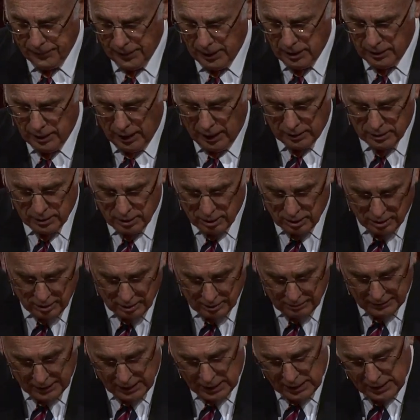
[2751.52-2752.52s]
That,
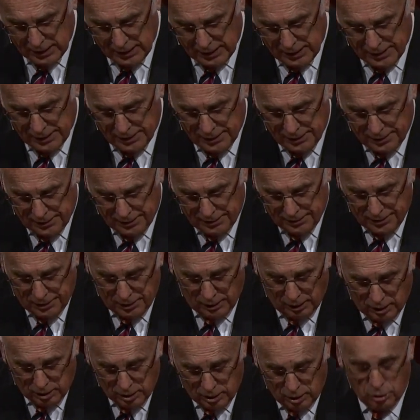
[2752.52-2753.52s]
that's
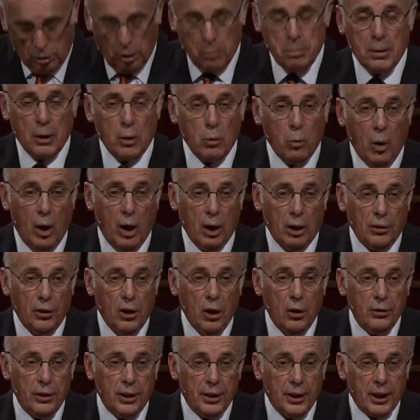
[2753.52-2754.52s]
should be well
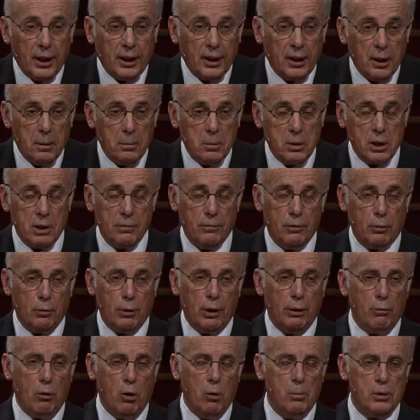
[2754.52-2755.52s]
known to Nicodemus. If you
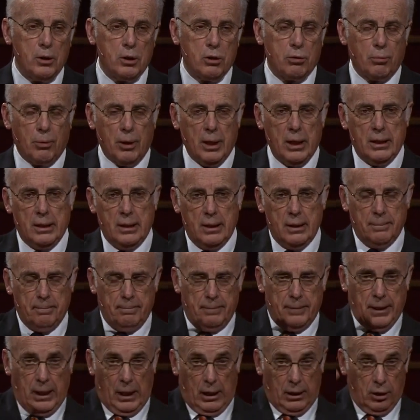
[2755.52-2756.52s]
read Romans 3
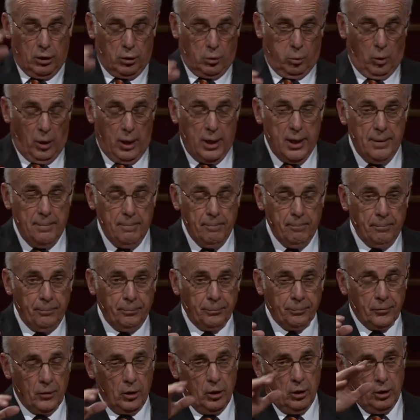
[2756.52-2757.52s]
10 to 20,
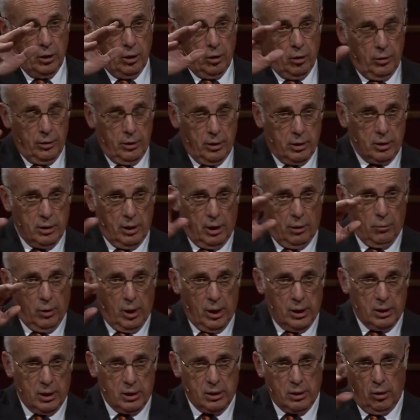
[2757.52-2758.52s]
you know, there's none
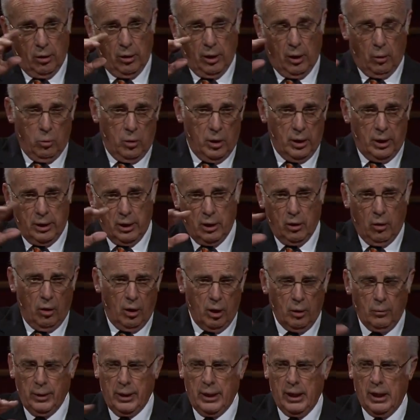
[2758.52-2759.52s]
righteous, no, not one. You go
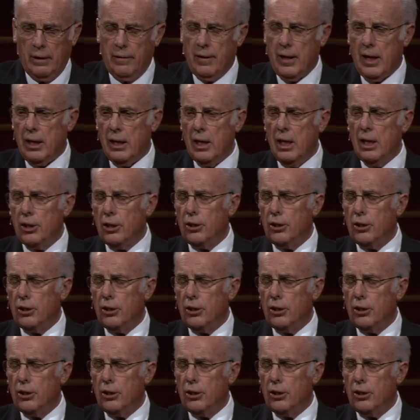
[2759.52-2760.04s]
all the way down that.